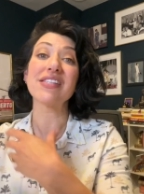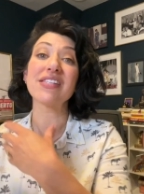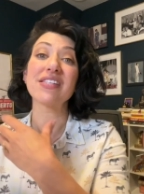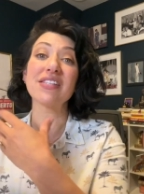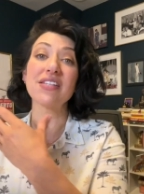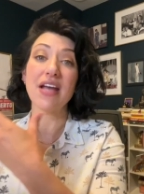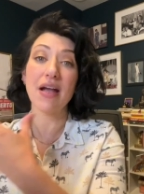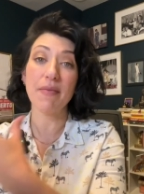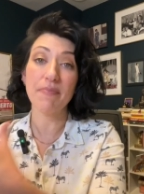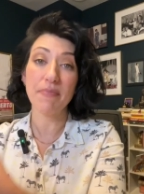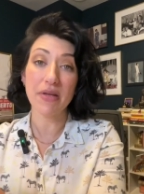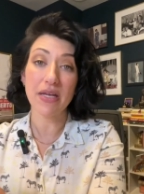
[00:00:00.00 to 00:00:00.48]

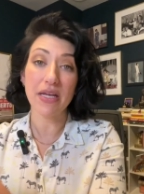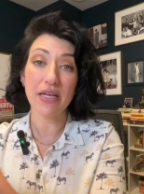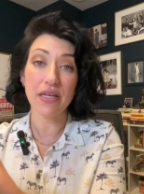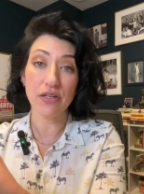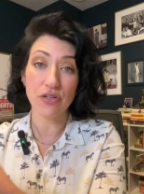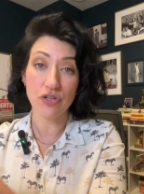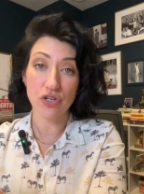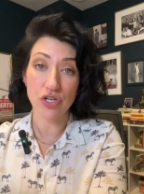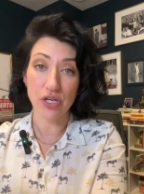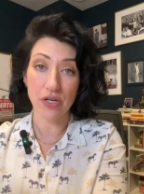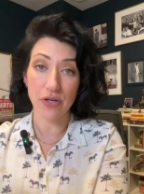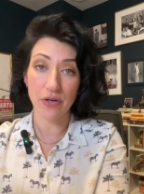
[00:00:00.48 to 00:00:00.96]
step
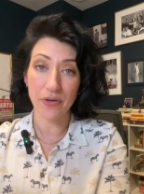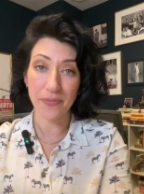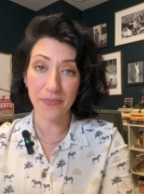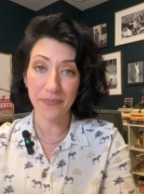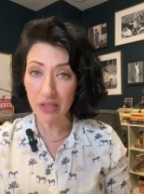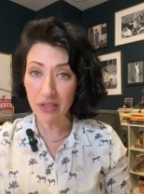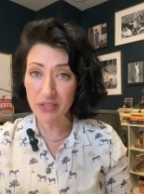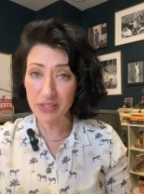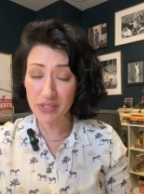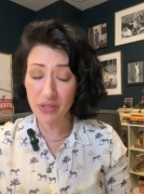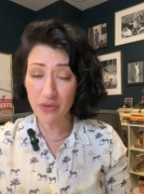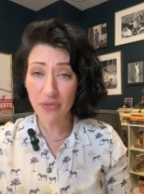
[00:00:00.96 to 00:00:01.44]
into.
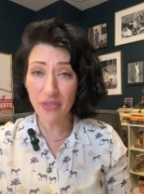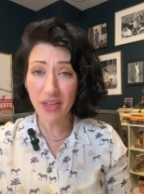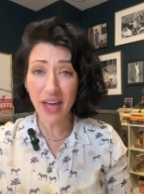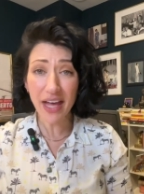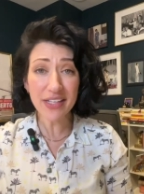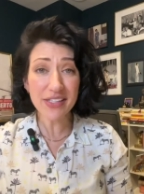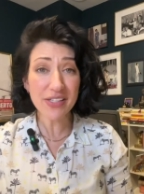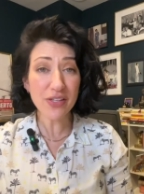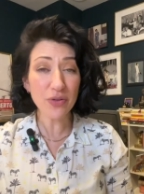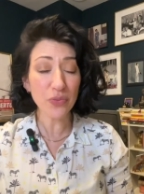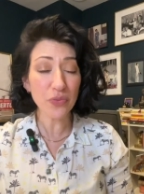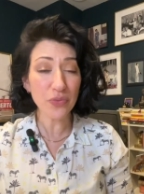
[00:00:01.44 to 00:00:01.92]
So
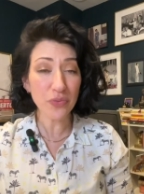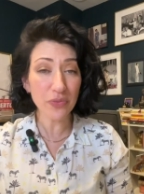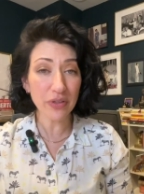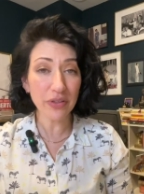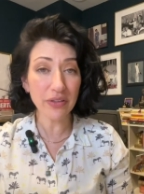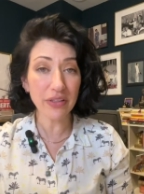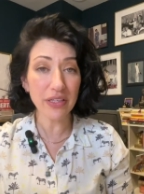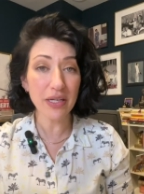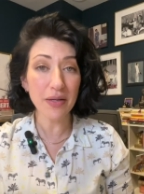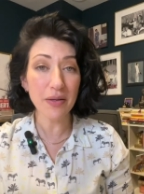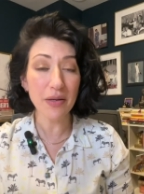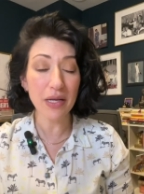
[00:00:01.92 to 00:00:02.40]
that's a
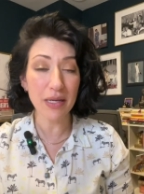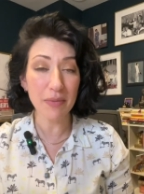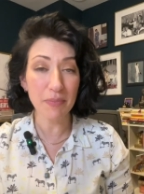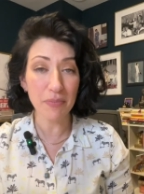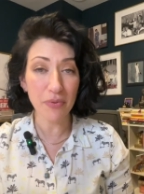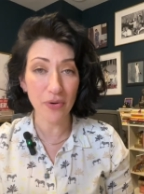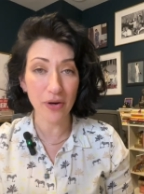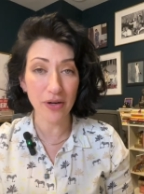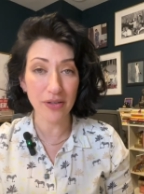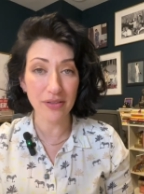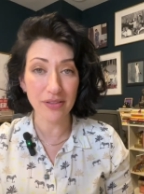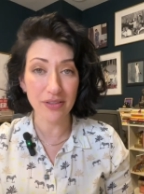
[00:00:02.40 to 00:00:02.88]
really
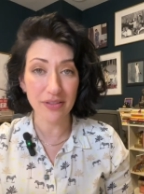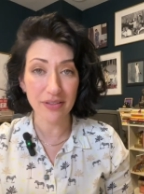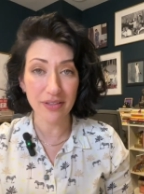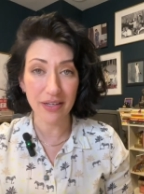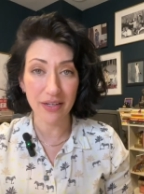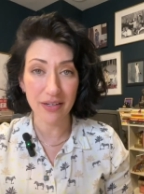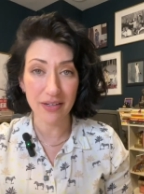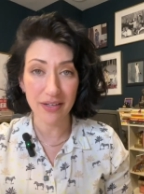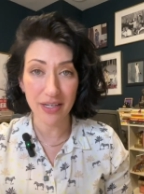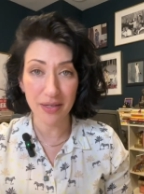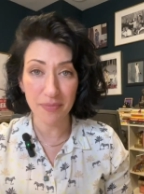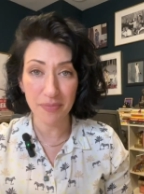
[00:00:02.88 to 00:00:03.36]
important
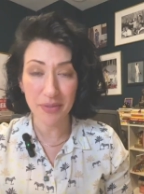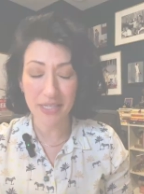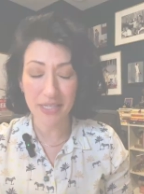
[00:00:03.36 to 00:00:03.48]
clarity